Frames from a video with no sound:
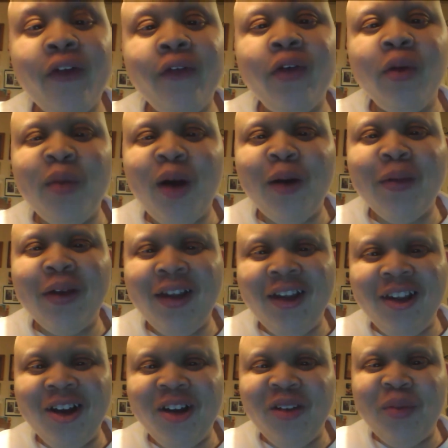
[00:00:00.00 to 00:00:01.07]
every moment, and
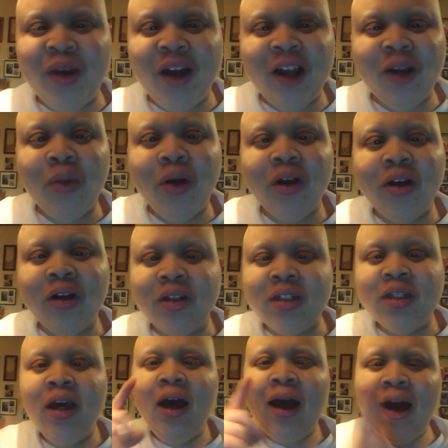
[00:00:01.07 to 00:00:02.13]
love beyond words.
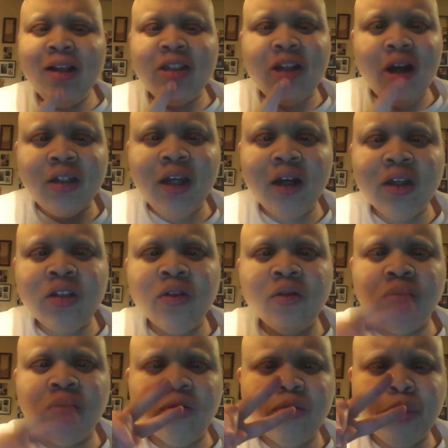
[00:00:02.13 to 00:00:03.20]
I'll talk to y'all
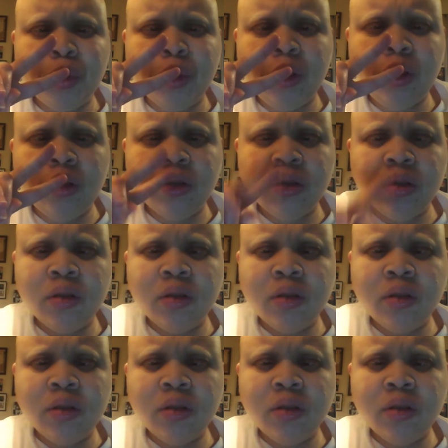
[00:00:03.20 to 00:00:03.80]
soon. Peace.